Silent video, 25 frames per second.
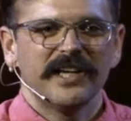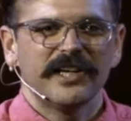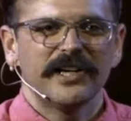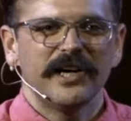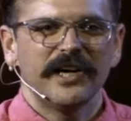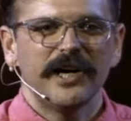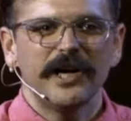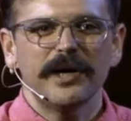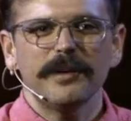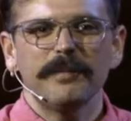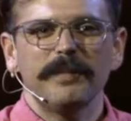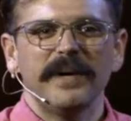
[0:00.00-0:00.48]

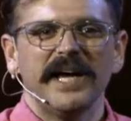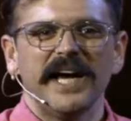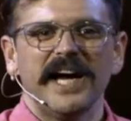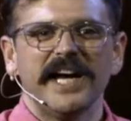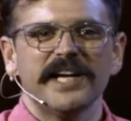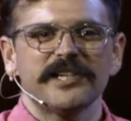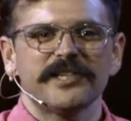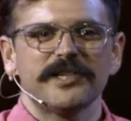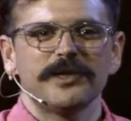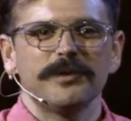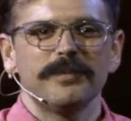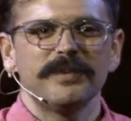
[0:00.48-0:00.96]
God may
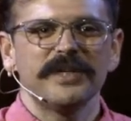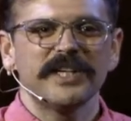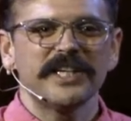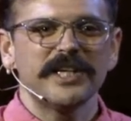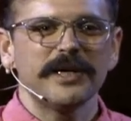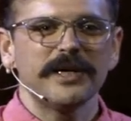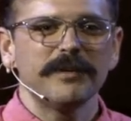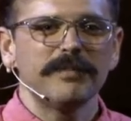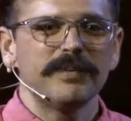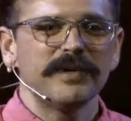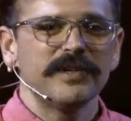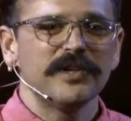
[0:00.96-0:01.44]
actually be
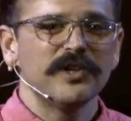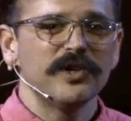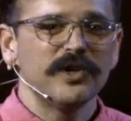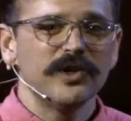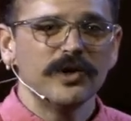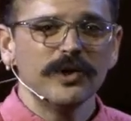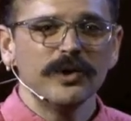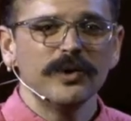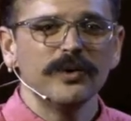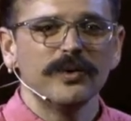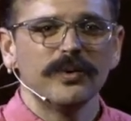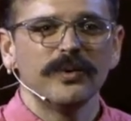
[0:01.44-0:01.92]
keeping
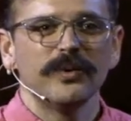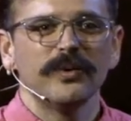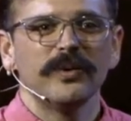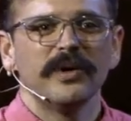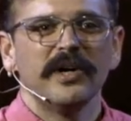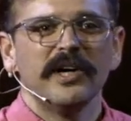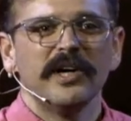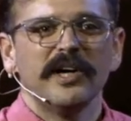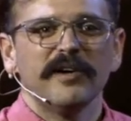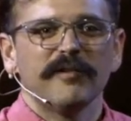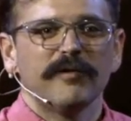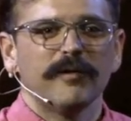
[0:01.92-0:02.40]
you
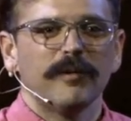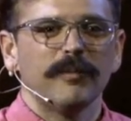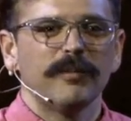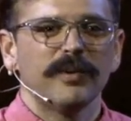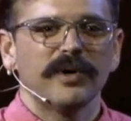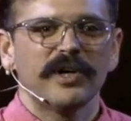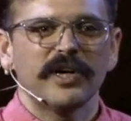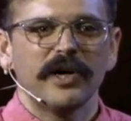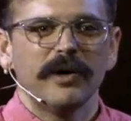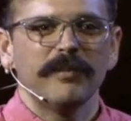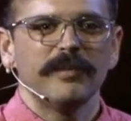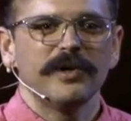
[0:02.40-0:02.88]
from
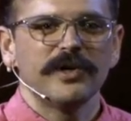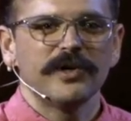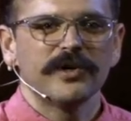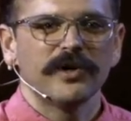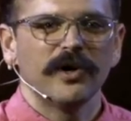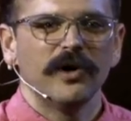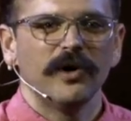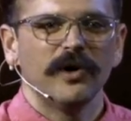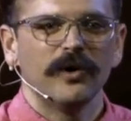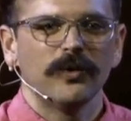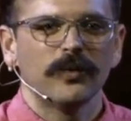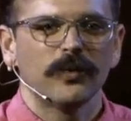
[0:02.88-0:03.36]
becoming
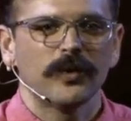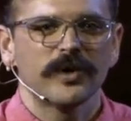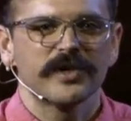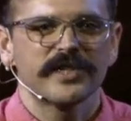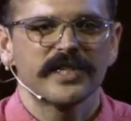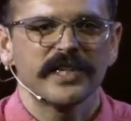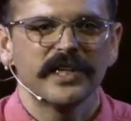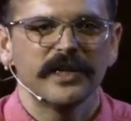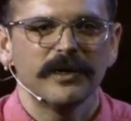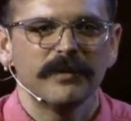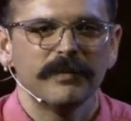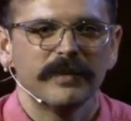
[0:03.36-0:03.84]
your own
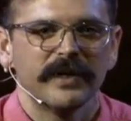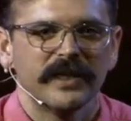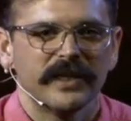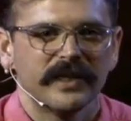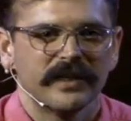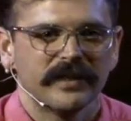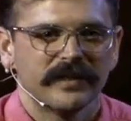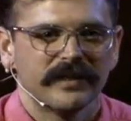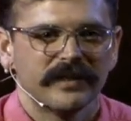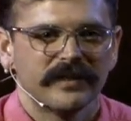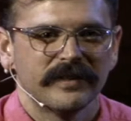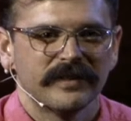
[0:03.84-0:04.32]
worst
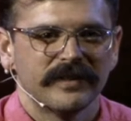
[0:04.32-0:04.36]
enemy.